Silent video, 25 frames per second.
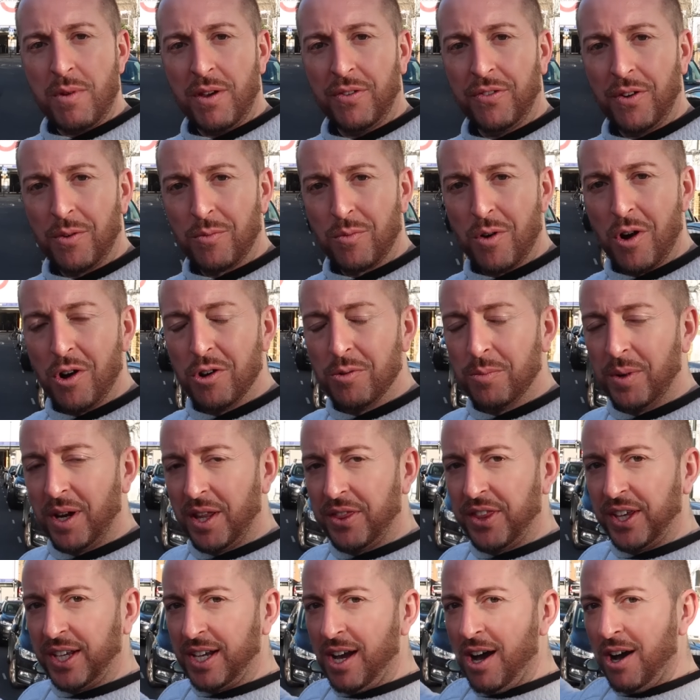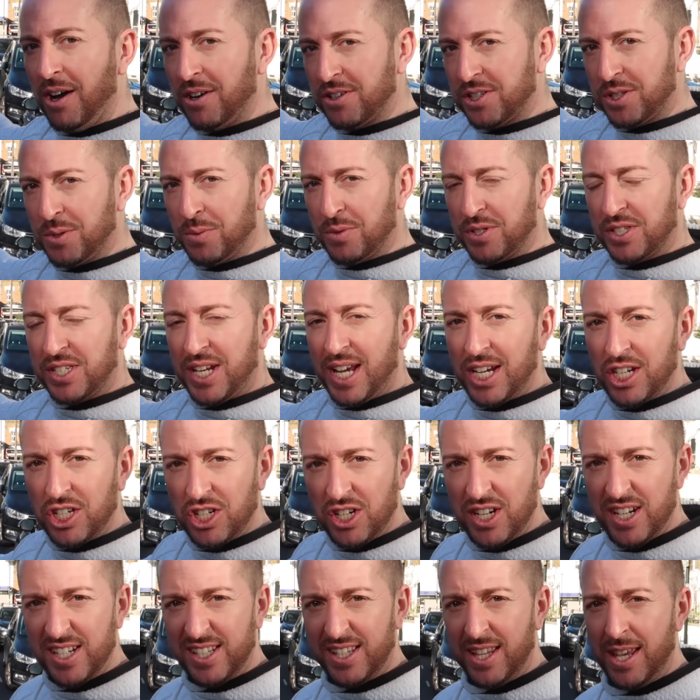me if I'm wrong, but I think Arsenal
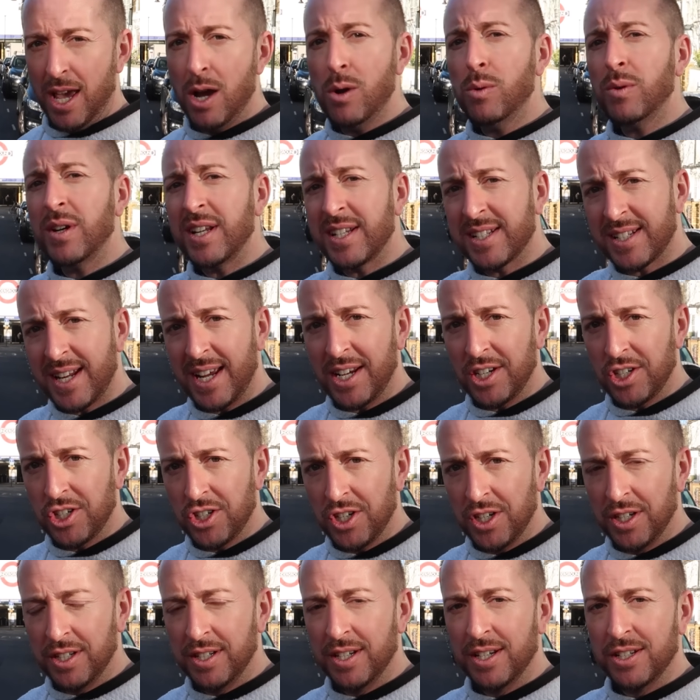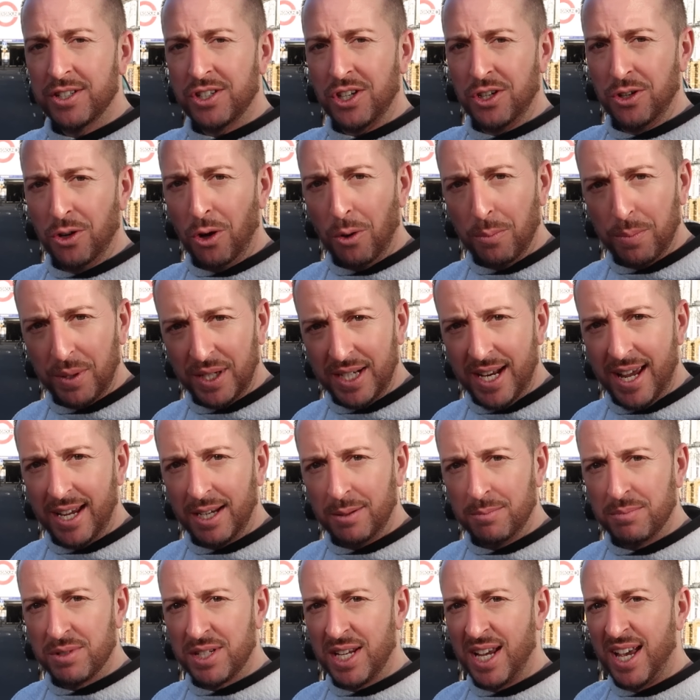Station is the only station to not be
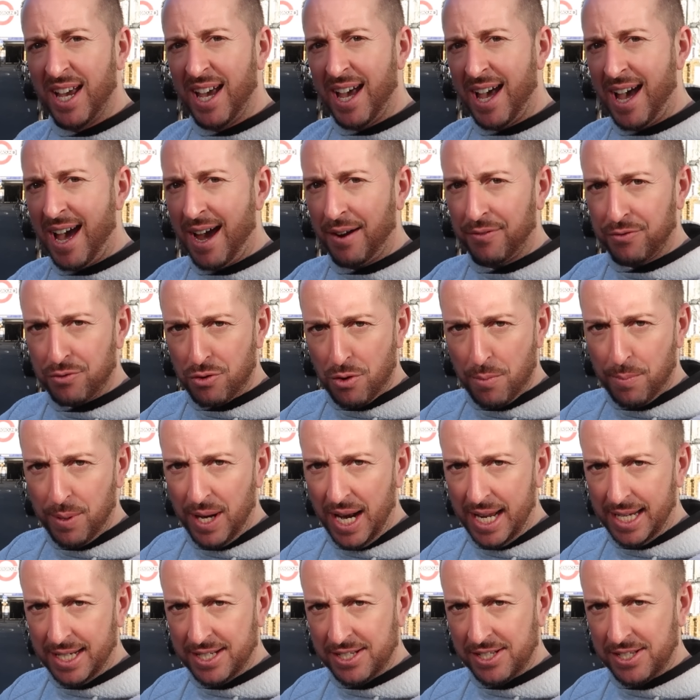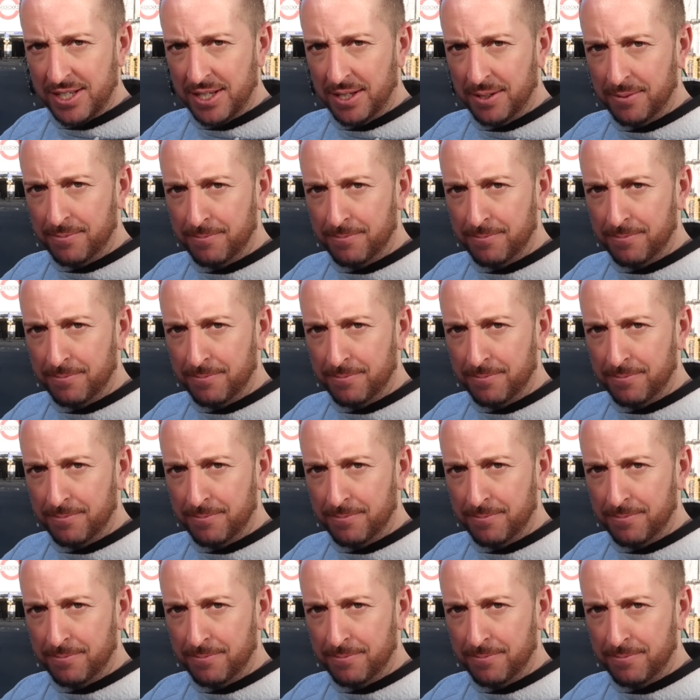named after a place.